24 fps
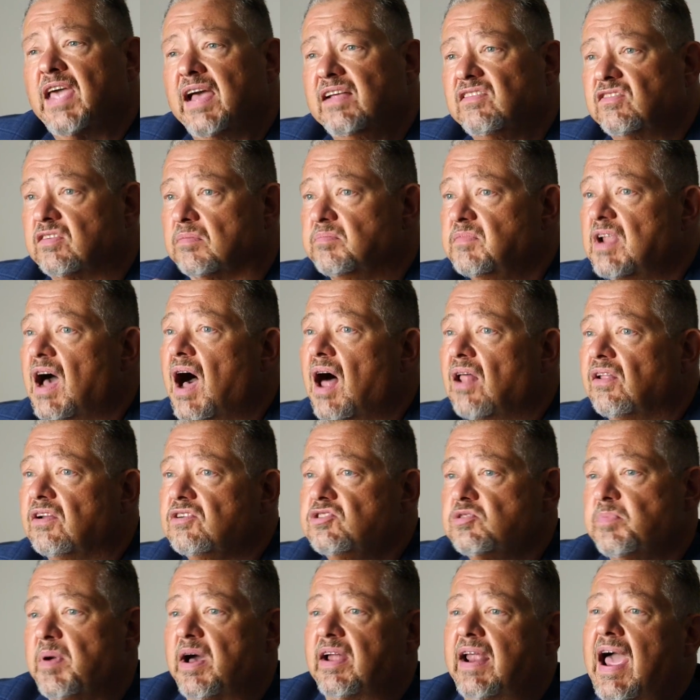and some
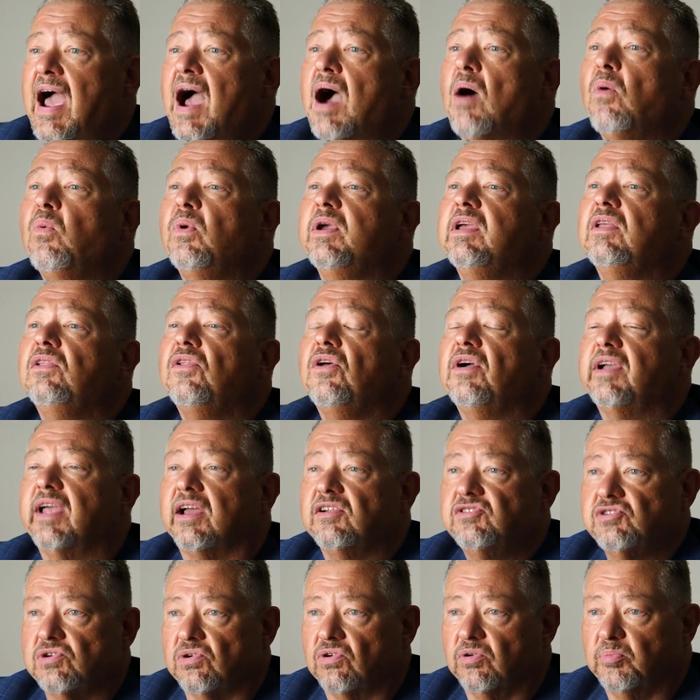knowledge about how we look
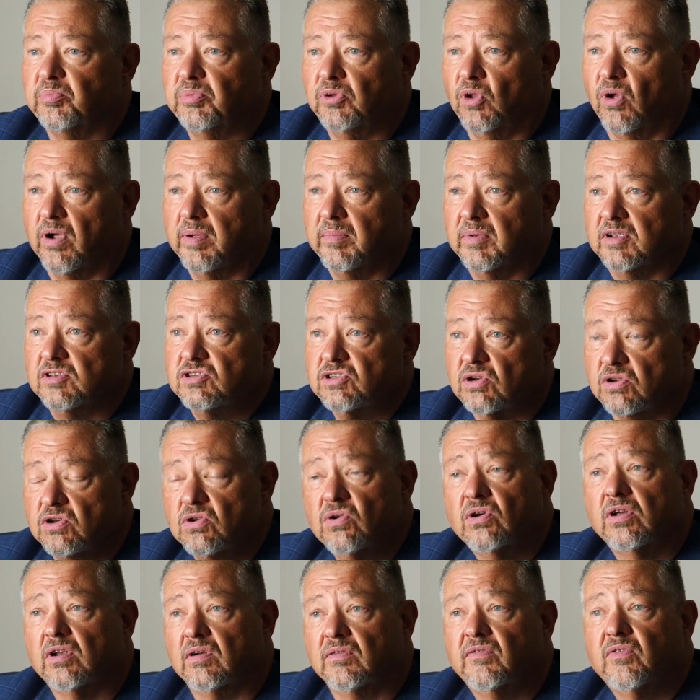at your employment so
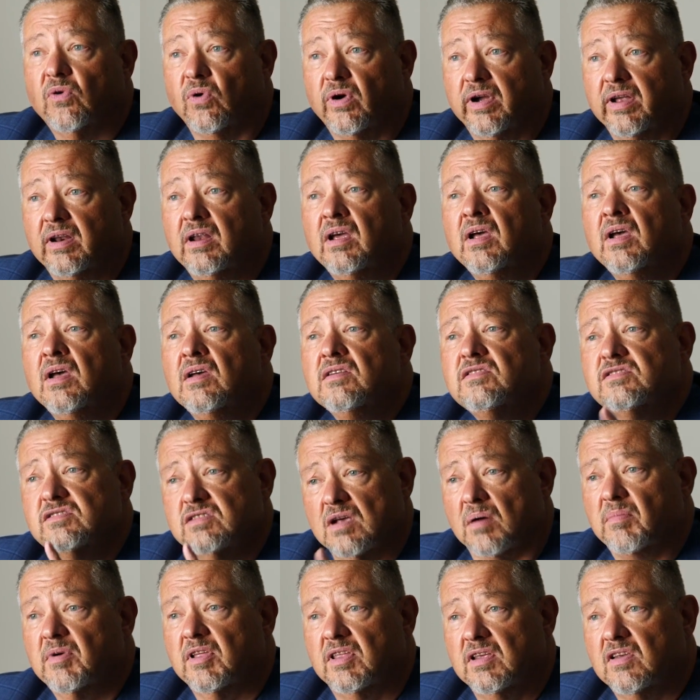you can avoid
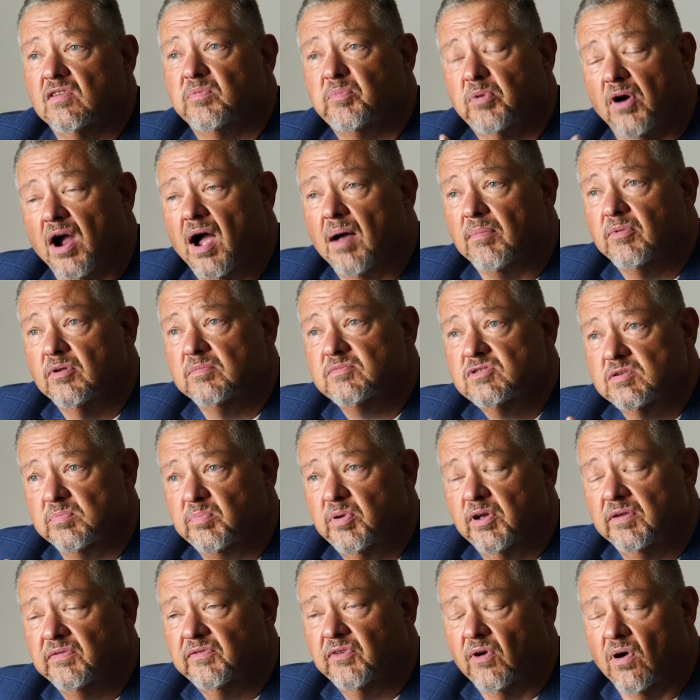some of these problems and
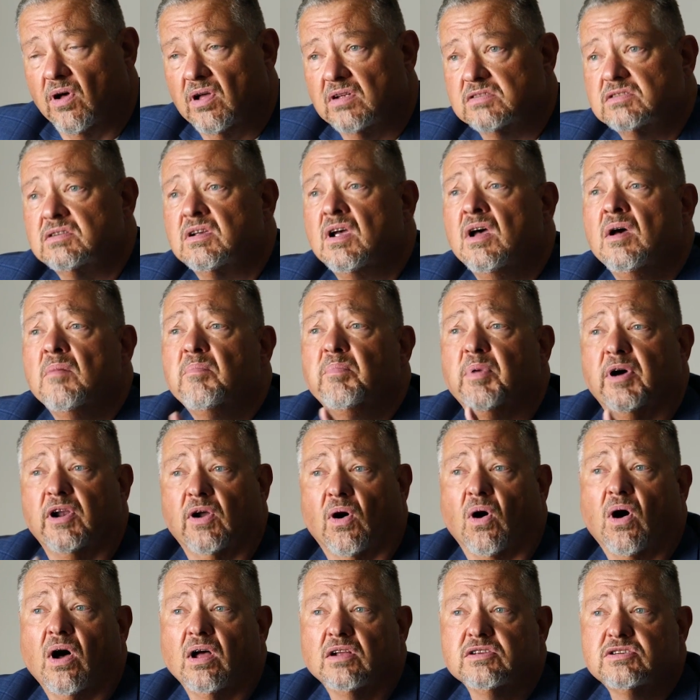pitfalls, but
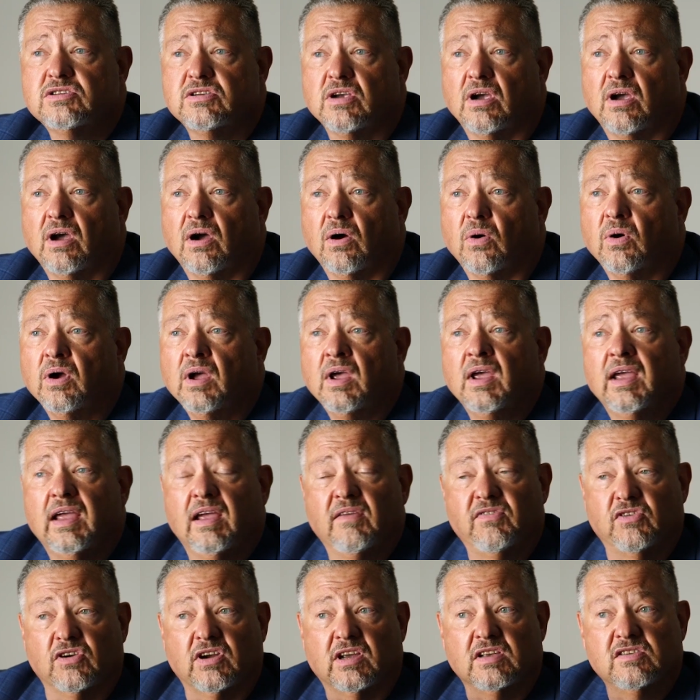also
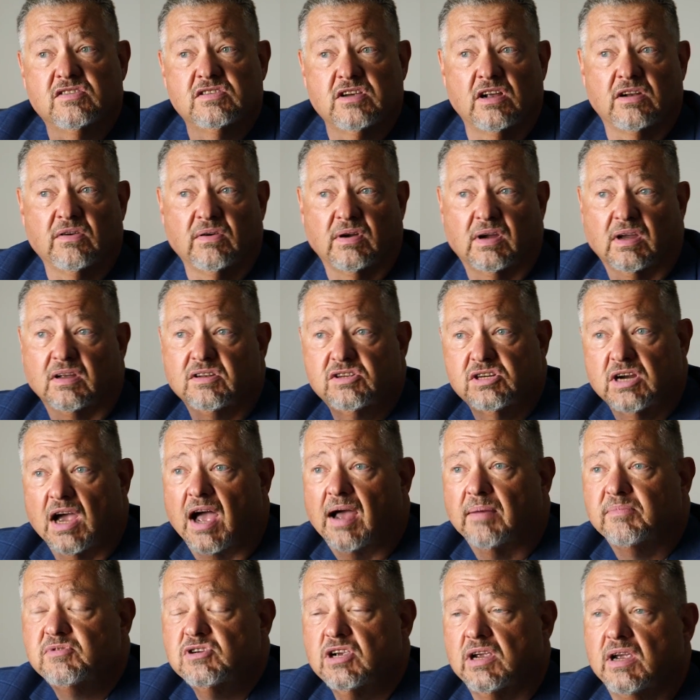if you're considering a
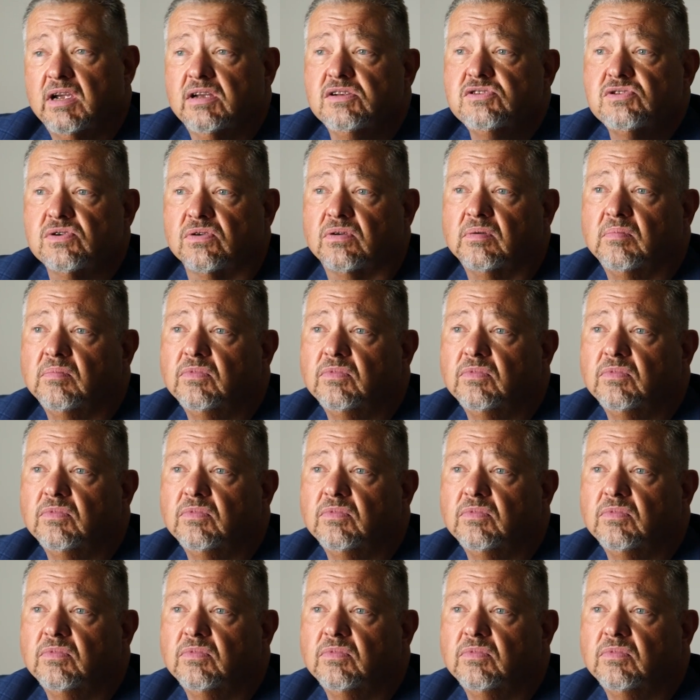job change or a